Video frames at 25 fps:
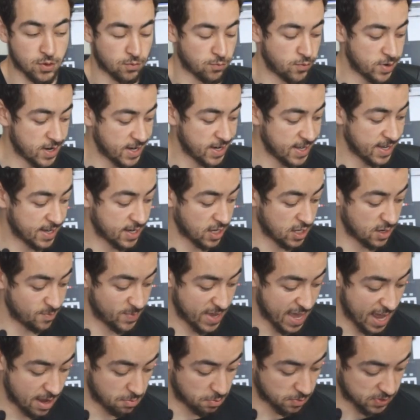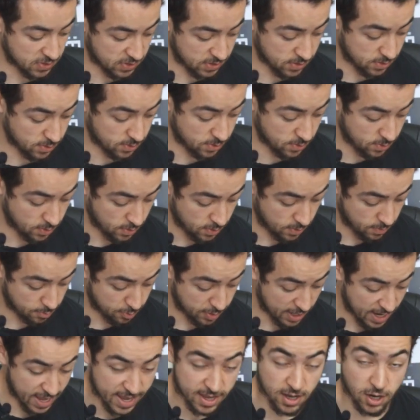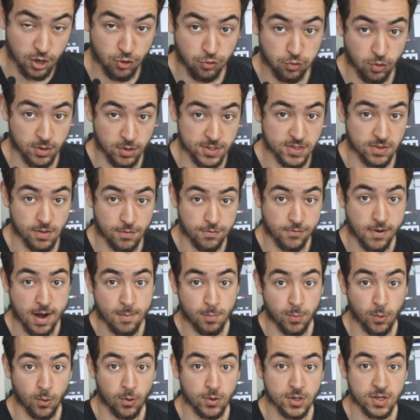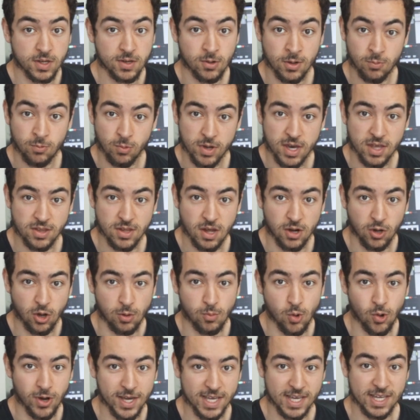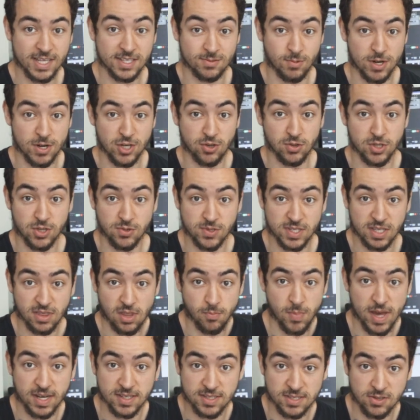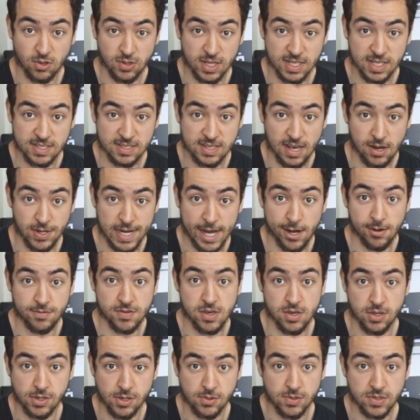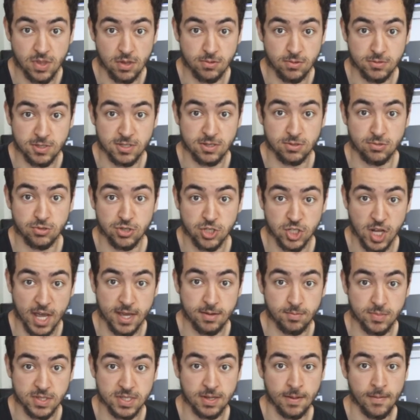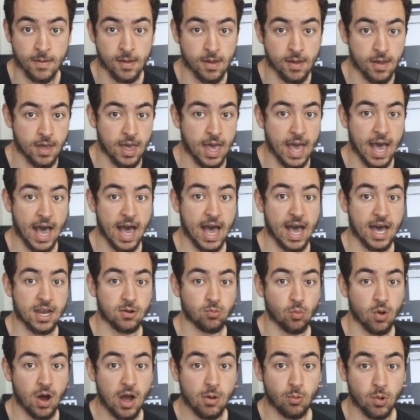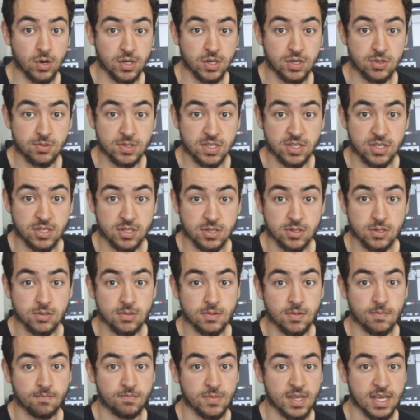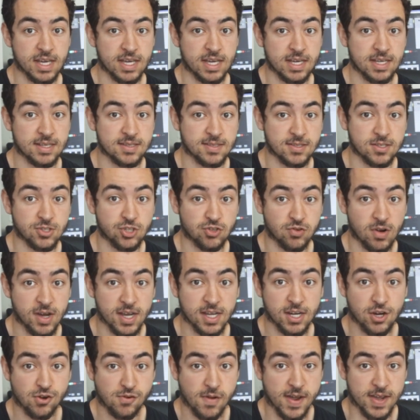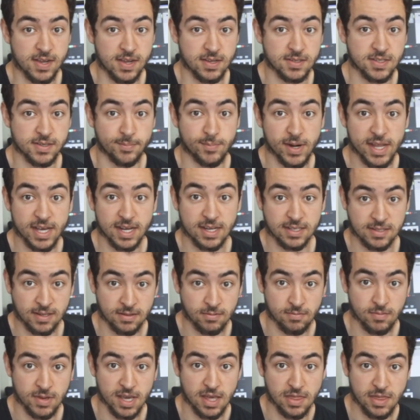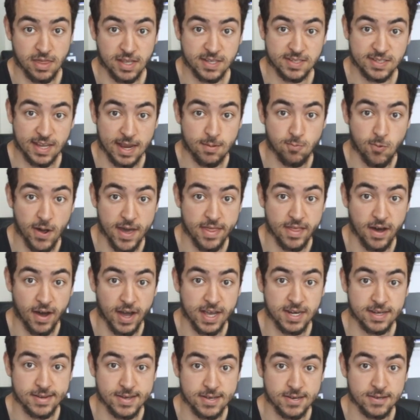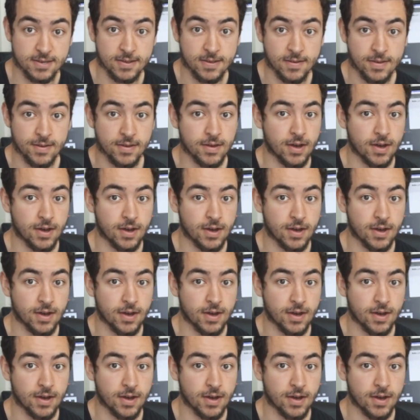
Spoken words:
You're really going to be able to play across the fretboard with a lot more ease when you're using the pentatonic scale now if you use those 2 shapes. And what I want you to do is to try and create some licks in the same way that I did.